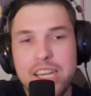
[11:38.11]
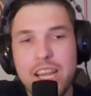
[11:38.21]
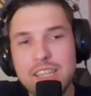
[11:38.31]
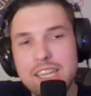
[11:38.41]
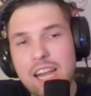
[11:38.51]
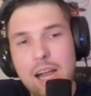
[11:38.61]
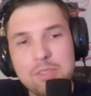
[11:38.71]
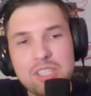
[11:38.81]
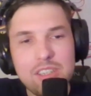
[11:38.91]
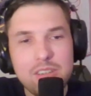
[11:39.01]
And like, I'm
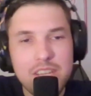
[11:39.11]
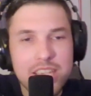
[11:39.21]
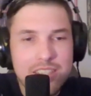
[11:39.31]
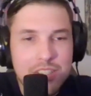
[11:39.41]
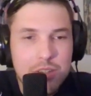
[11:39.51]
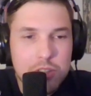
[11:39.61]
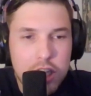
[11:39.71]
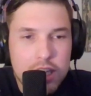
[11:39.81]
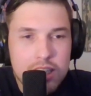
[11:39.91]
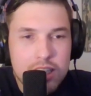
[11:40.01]
just gonna like,
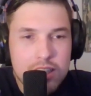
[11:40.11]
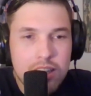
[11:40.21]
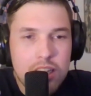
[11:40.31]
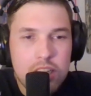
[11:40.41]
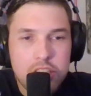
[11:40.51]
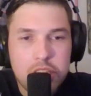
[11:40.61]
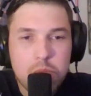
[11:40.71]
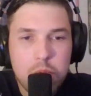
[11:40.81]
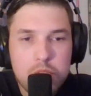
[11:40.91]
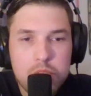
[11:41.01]
Jalen
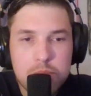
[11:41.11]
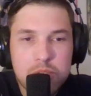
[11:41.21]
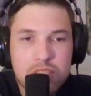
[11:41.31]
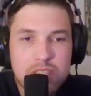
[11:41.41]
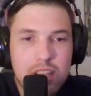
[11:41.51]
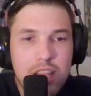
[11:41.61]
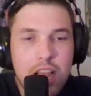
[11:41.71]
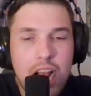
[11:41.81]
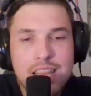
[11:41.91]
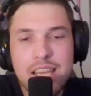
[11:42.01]
Williams,
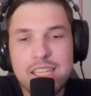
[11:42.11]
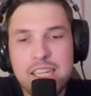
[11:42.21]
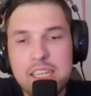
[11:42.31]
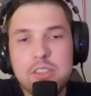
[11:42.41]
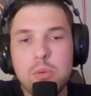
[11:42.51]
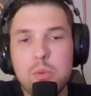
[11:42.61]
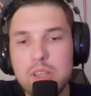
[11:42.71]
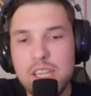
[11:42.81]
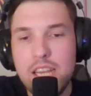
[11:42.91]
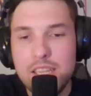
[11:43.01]
I think needed to
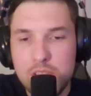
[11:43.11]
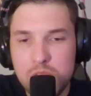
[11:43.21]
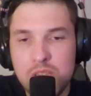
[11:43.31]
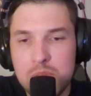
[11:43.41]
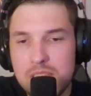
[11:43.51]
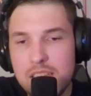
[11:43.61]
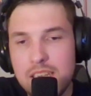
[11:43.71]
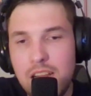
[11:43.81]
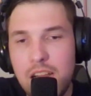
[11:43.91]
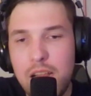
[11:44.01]
really, and this was something
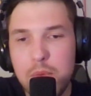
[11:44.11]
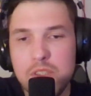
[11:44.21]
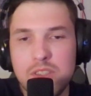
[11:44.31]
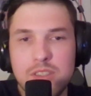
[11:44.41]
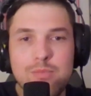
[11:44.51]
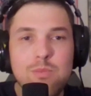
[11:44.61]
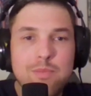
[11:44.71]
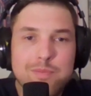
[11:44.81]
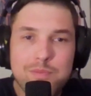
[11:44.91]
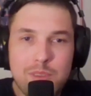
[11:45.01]
that I was
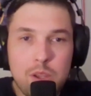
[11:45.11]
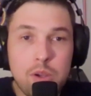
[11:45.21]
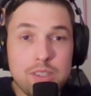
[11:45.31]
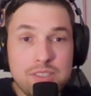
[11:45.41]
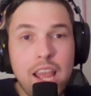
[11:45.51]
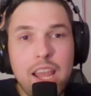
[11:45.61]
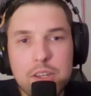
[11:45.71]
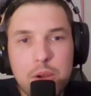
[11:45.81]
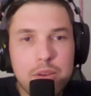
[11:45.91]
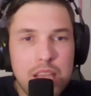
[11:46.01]
gonna say,
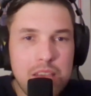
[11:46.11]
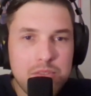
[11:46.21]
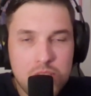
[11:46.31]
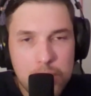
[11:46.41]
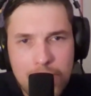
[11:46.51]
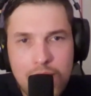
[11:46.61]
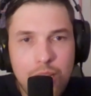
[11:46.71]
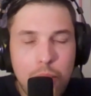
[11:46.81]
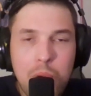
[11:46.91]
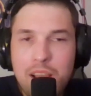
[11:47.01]
if
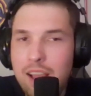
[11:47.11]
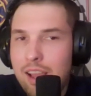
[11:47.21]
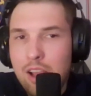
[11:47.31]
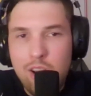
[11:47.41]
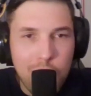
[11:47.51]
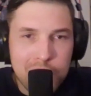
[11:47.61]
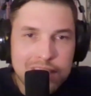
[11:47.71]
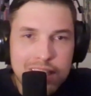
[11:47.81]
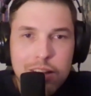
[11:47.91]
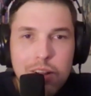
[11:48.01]
somehow
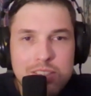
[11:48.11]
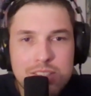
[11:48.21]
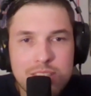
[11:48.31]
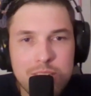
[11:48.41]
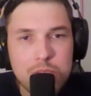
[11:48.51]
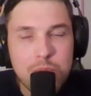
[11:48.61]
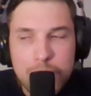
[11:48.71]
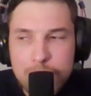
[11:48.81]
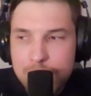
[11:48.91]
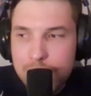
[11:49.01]
OKC had lost the series, right?